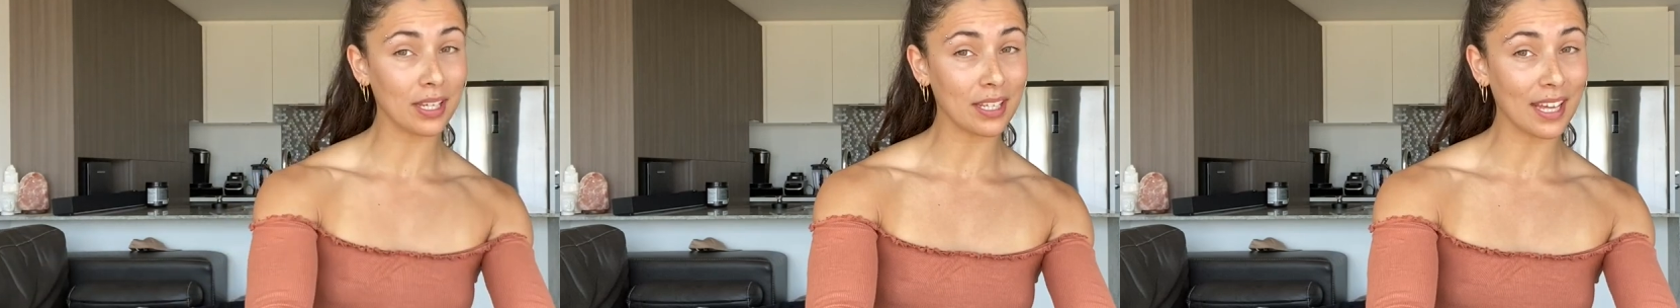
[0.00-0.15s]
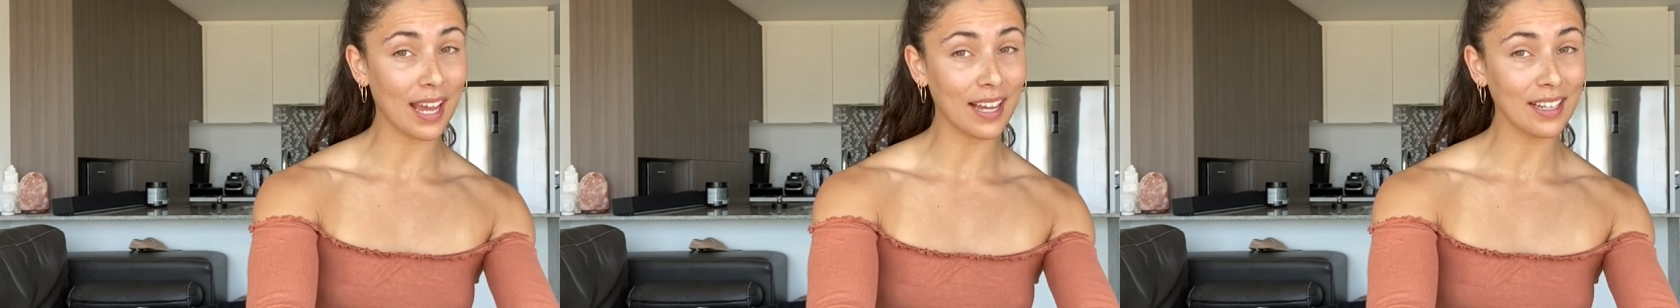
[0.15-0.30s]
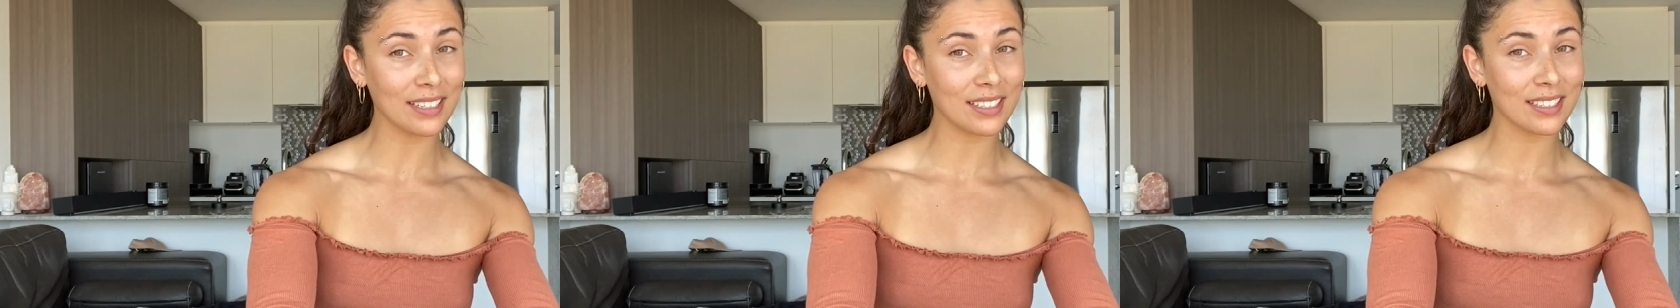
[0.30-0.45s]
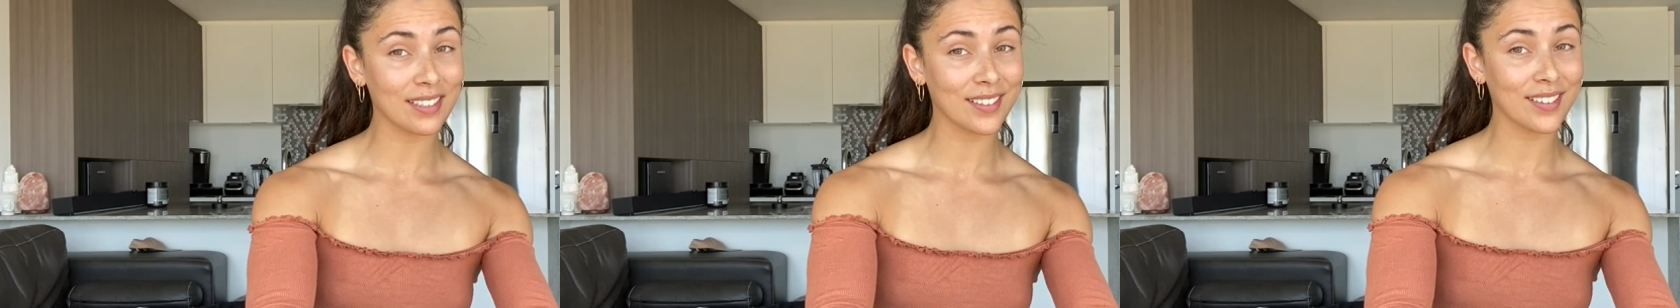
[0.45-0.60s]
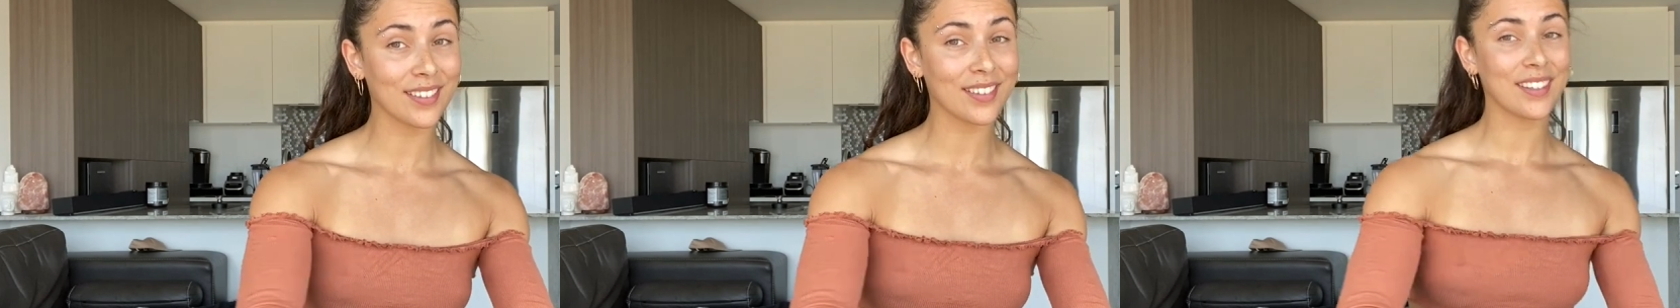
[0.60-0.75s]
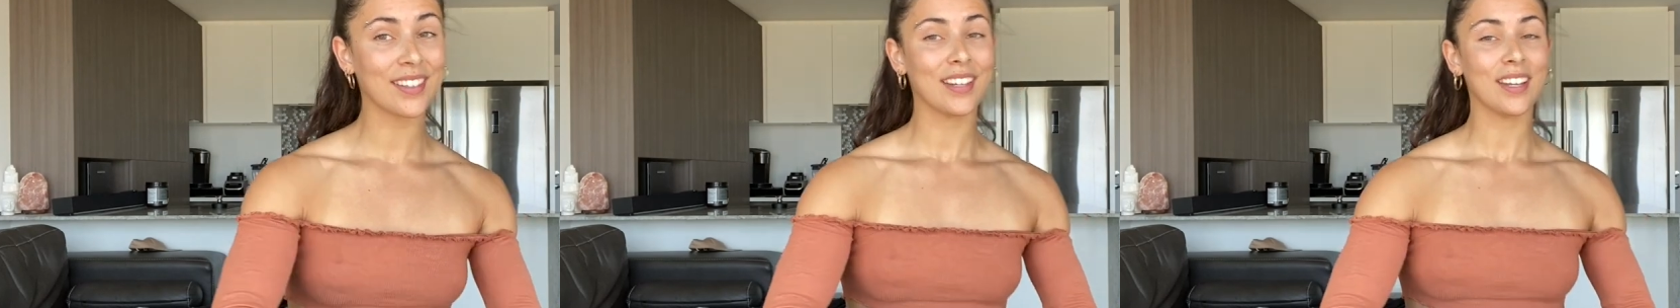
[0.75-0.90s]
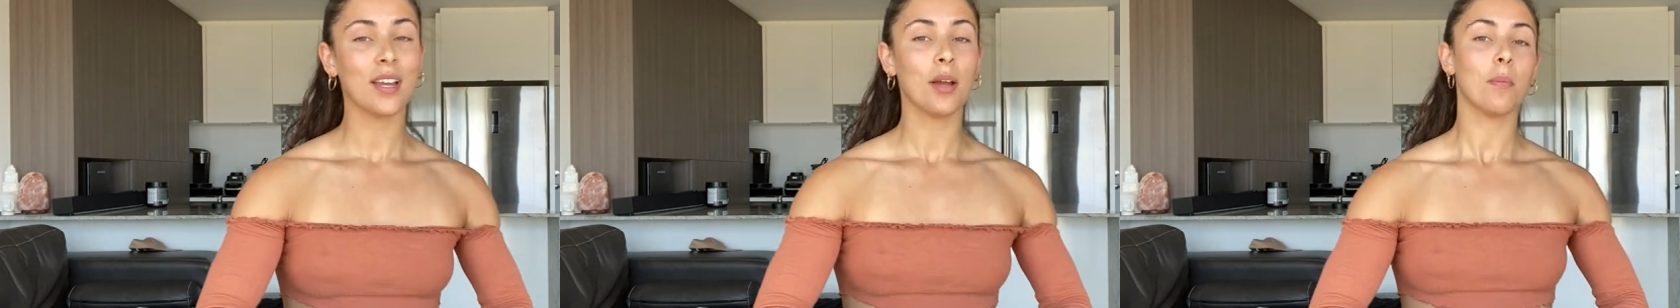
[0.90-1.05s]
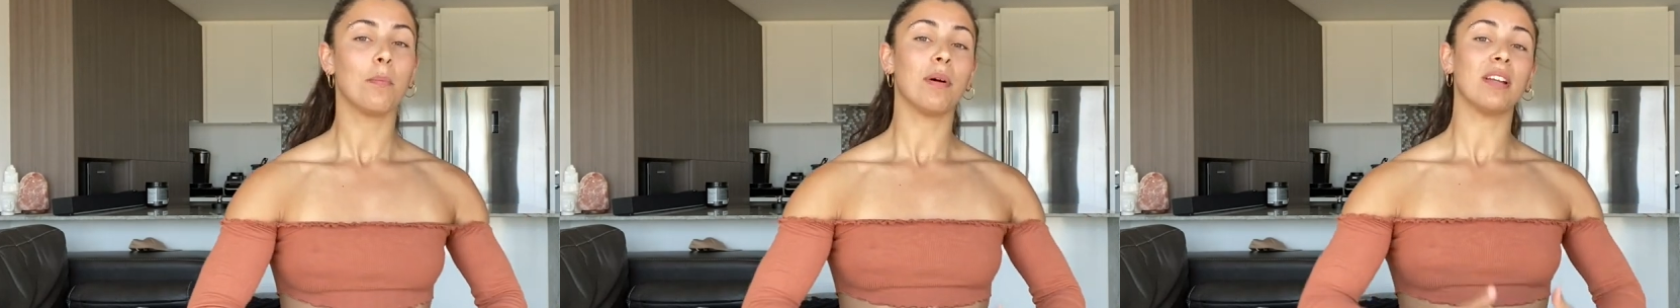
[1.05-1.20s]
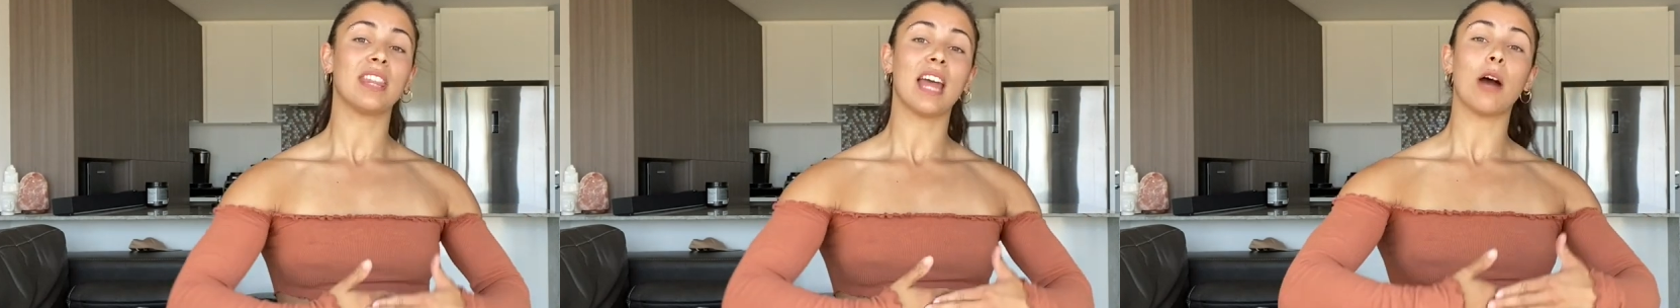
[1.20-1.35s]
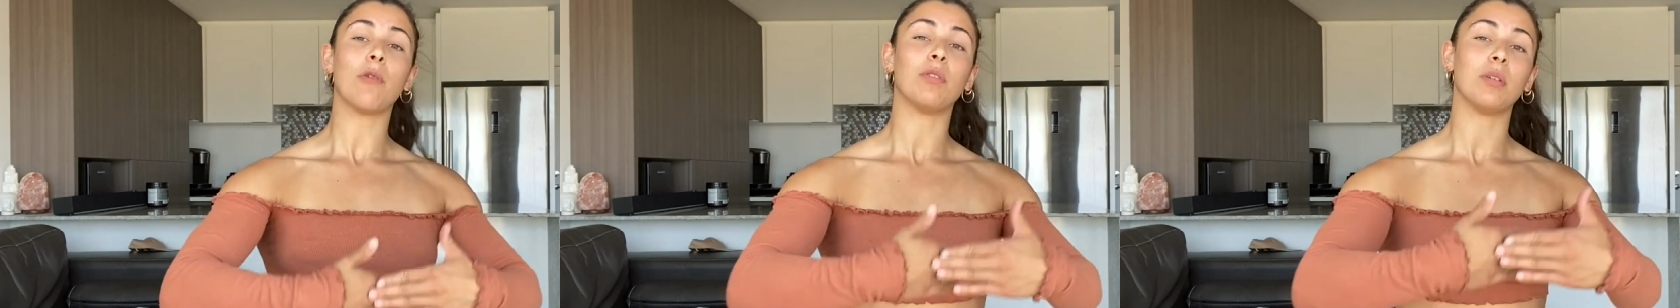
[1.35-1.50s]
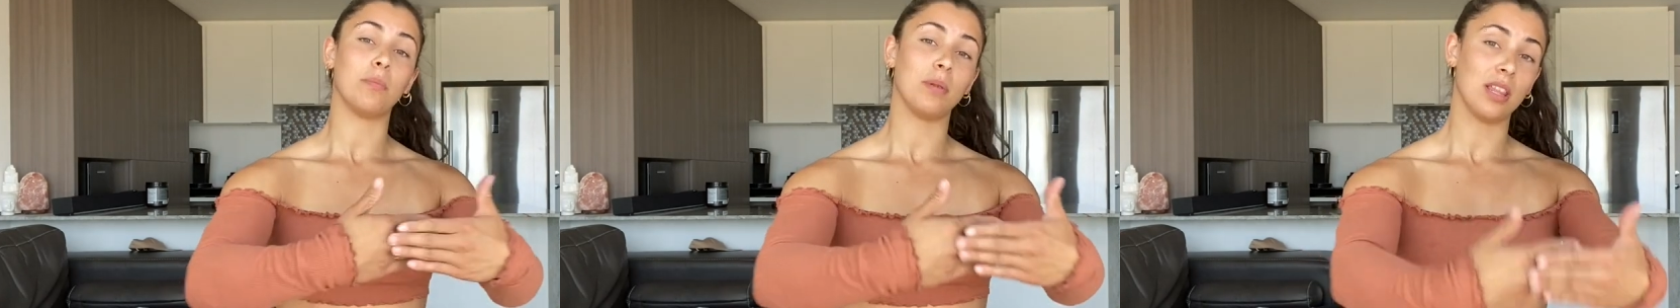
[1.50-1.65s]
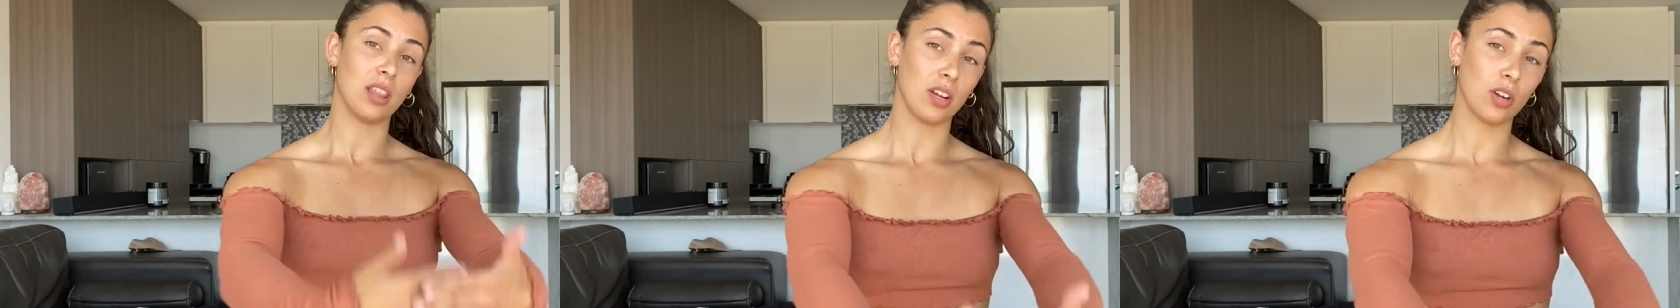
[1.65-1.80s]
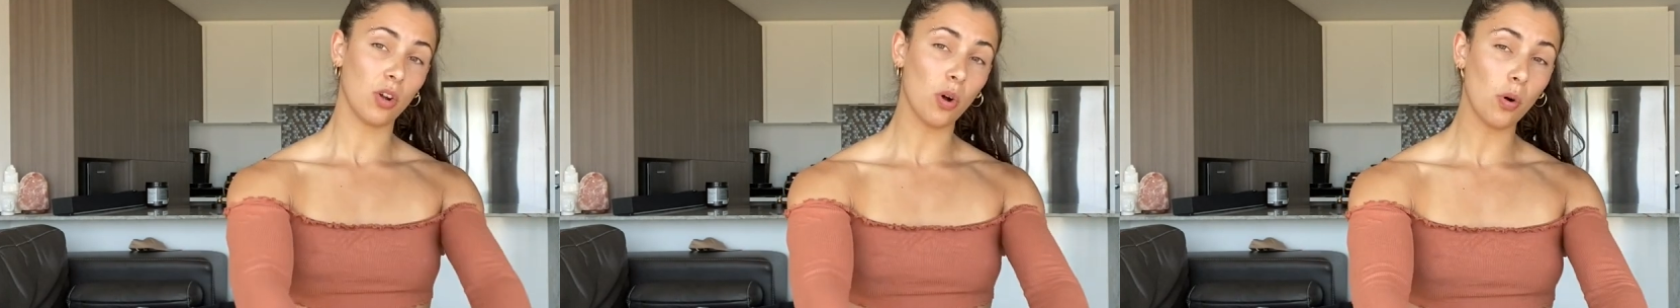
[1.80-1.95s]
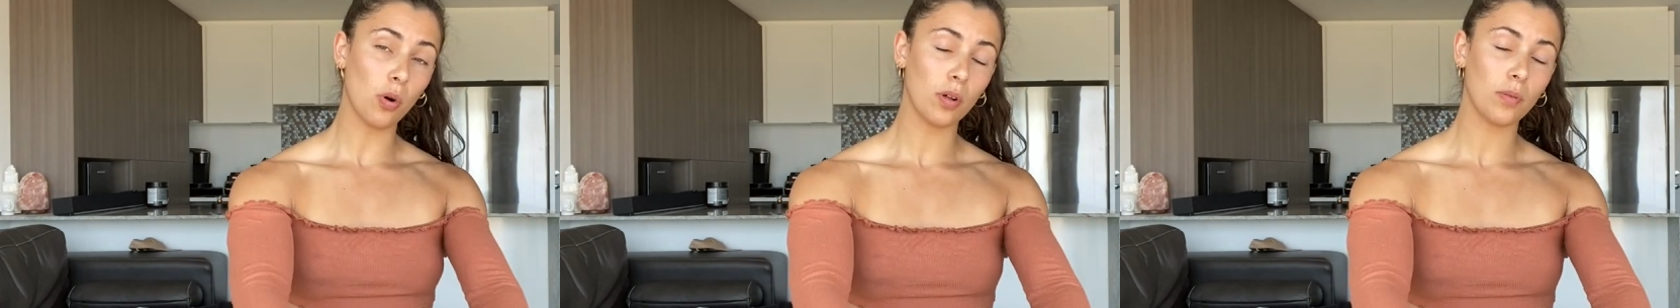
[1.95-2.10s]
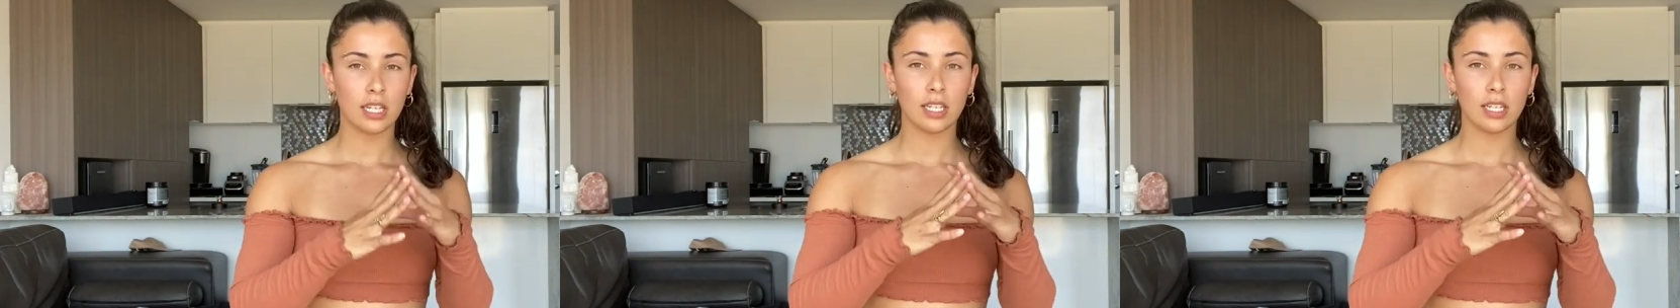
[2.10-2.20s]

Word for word: yet, but that would be the goal.